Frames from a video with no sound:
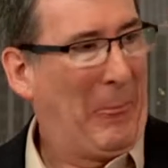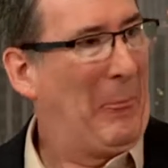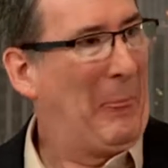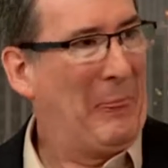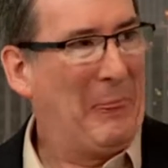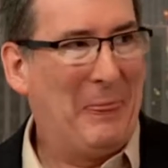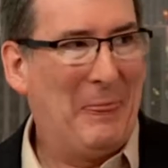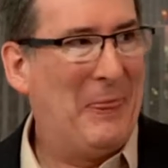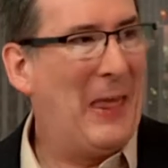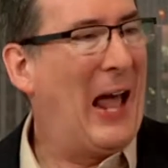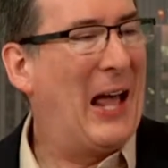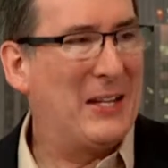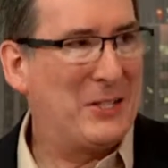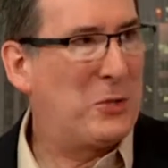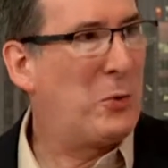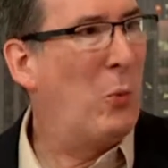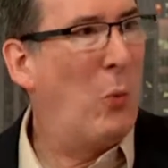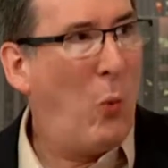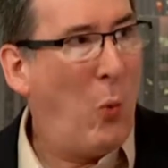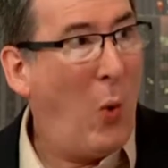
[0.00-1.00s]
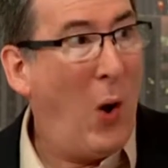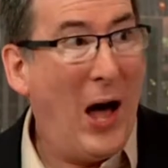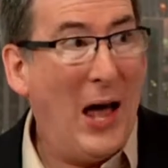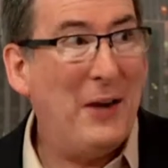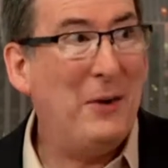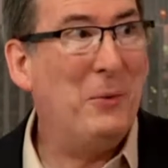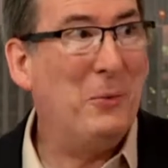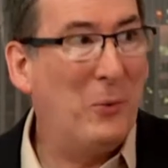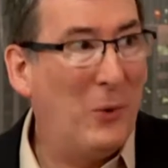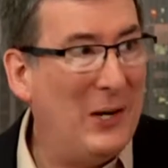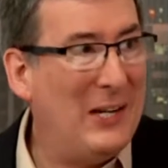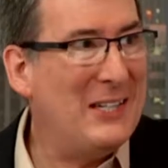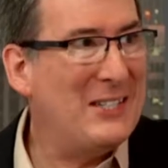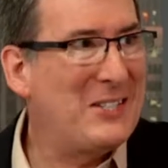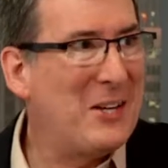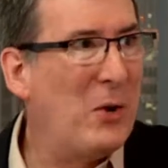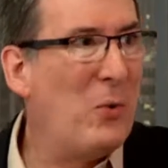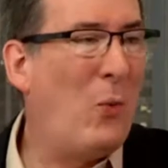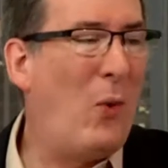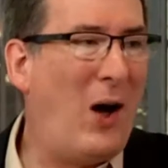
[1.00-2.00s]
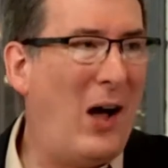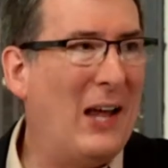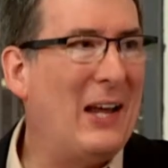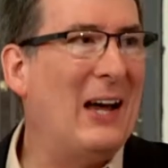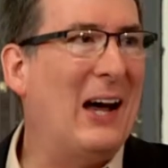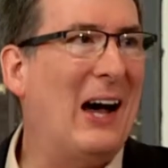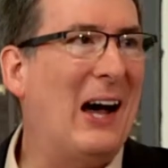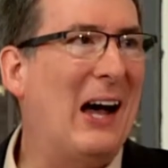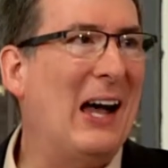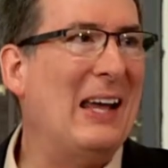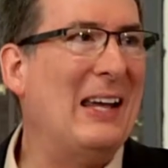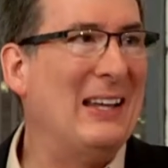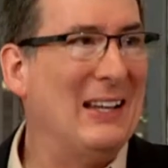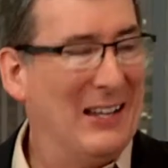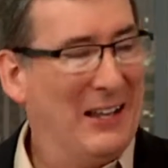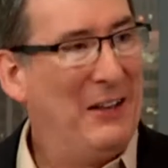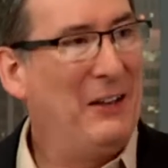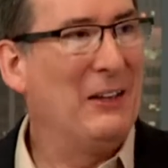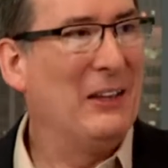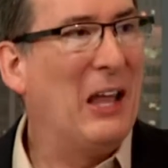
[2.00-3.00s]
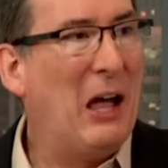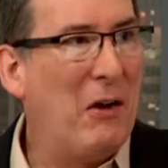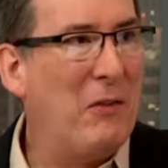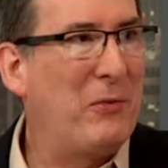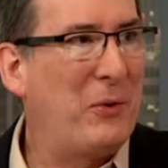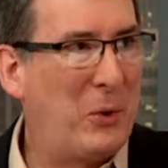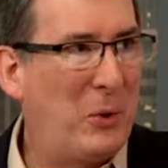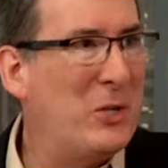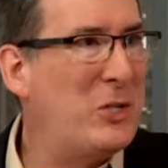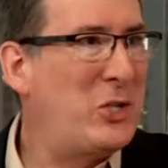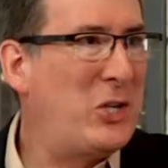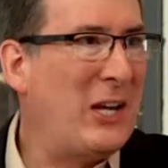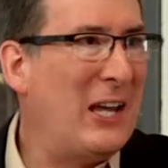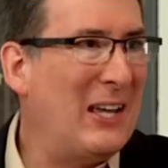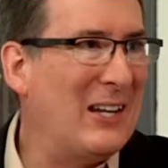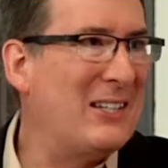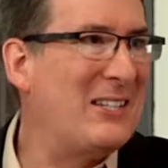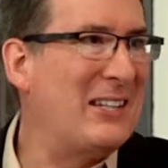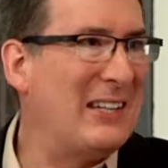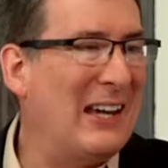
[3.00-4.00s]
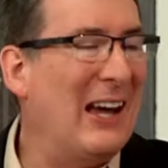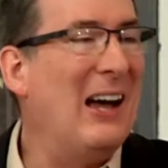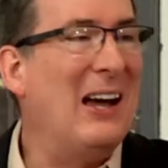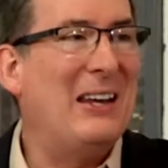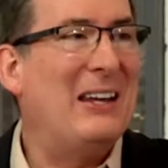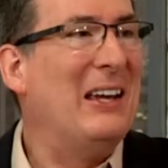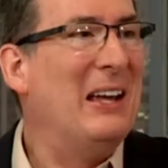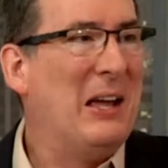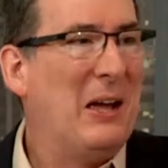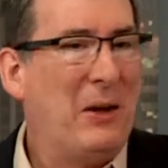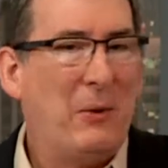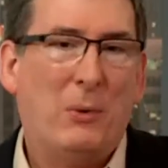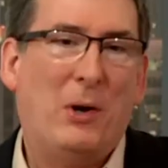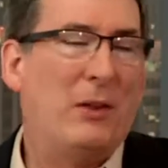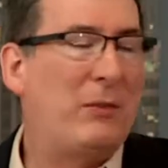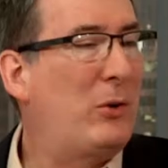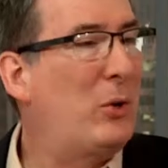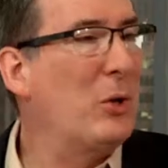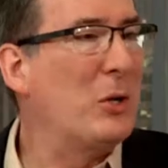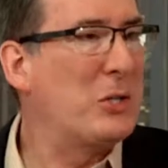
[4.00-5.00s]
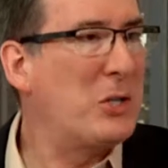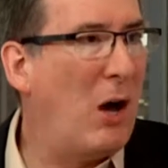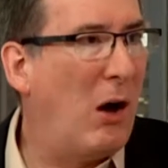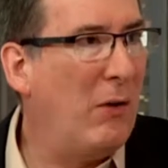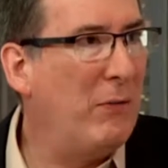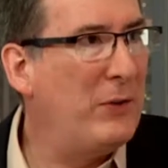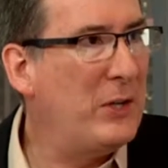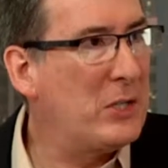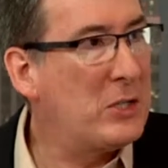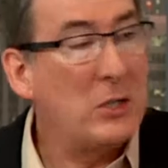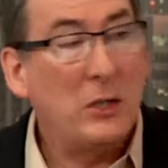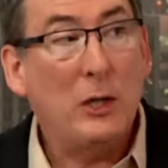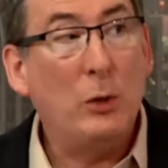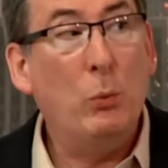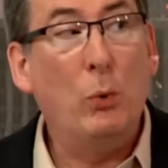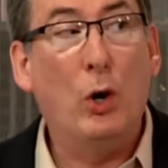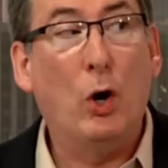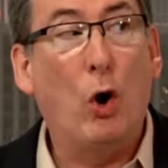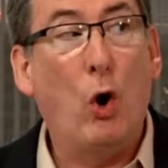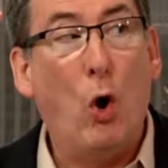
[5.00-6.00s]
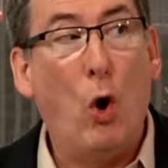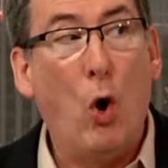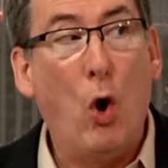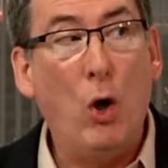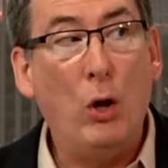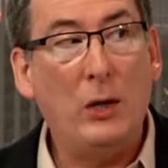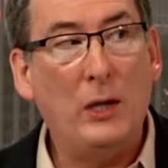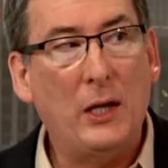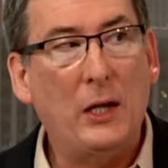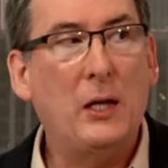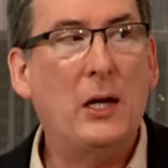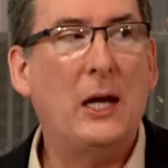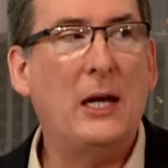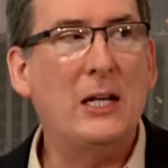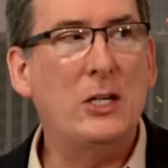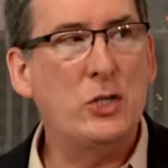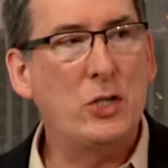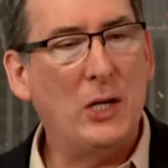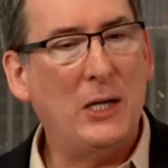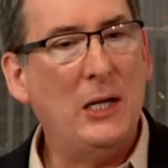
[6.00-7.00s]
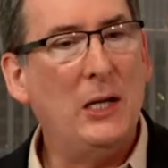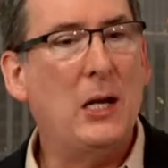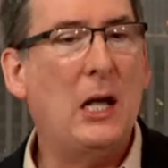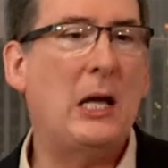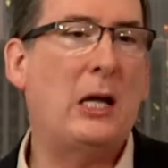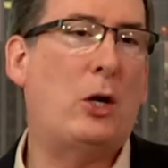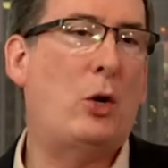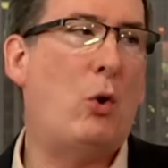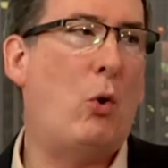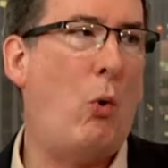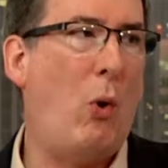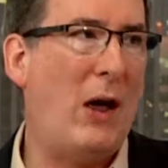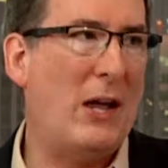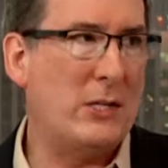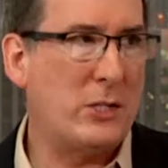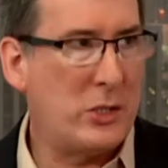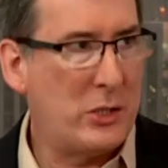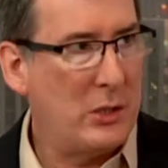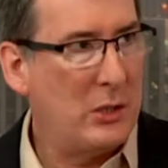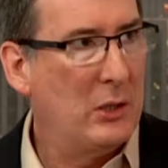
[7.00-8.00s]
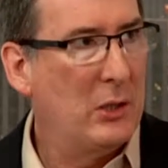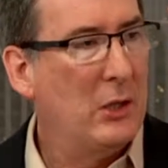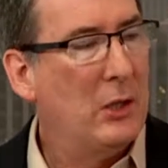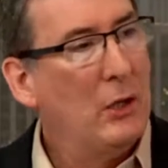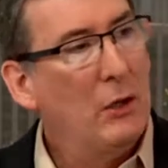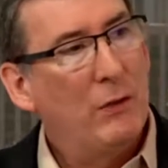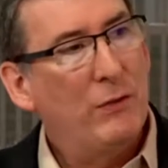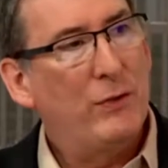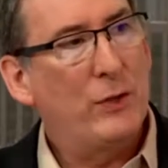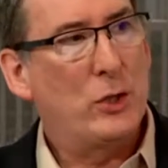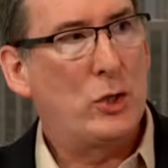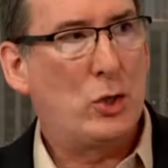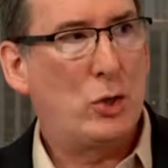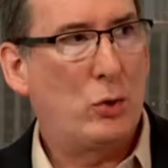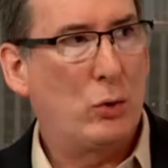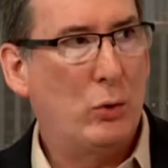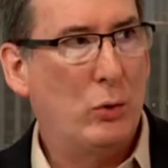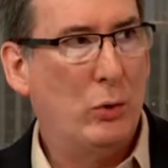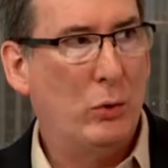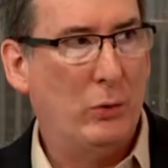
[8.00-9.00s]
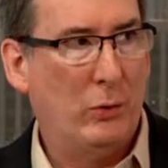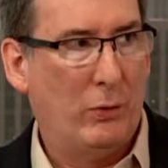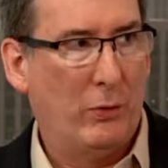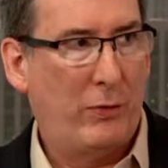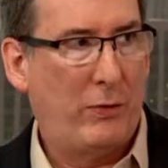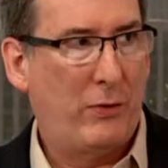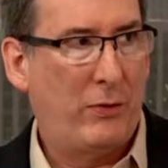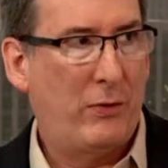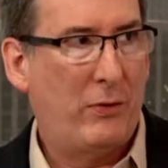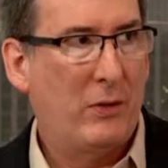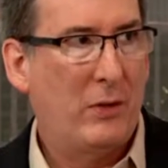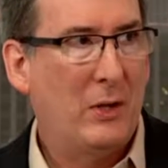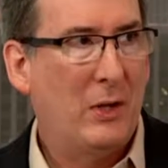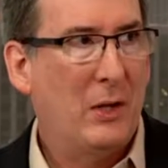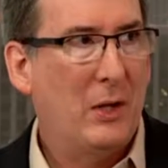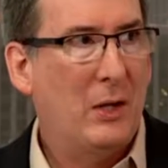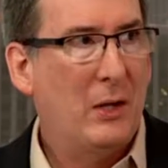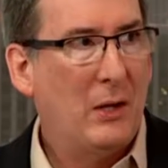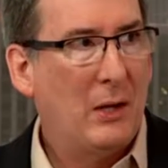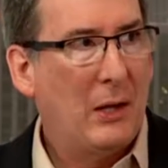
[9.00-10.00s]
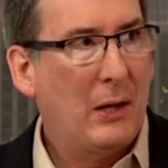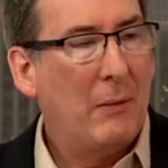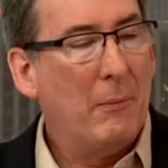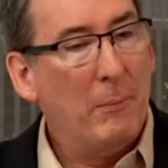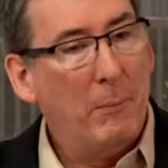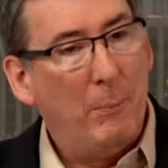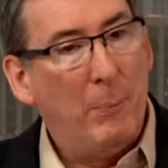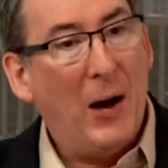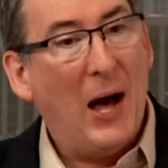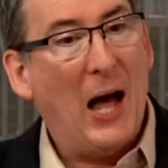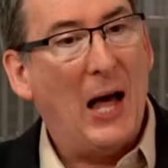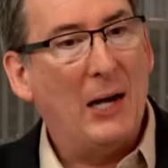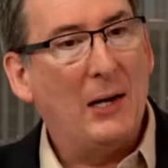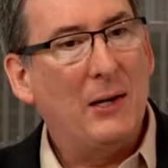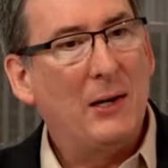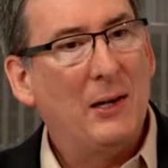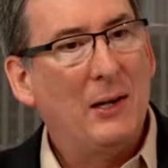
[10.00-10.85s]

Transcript: that's one reason why I love Christianity. Well, of course, obviously, we're all engaged in a quest for truth. But